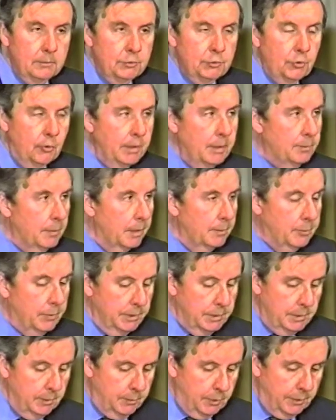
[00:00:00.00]
join my
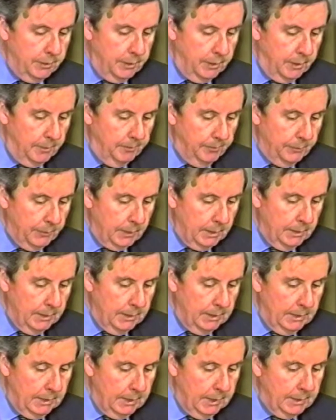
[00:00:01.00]
principal theme
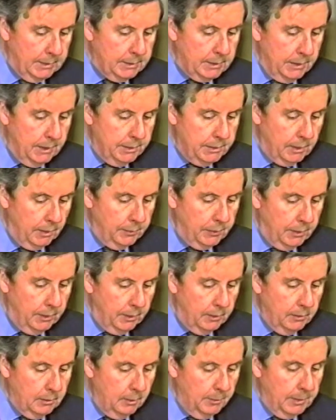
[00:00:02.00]
and say
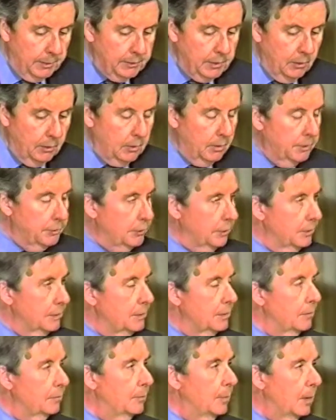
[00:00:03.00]
something about the
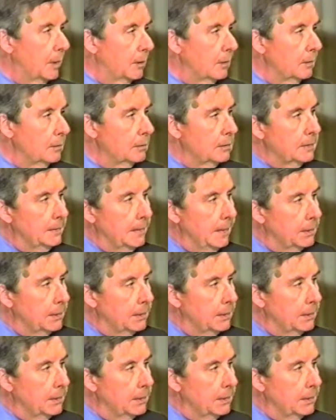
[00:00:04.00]
origins of modern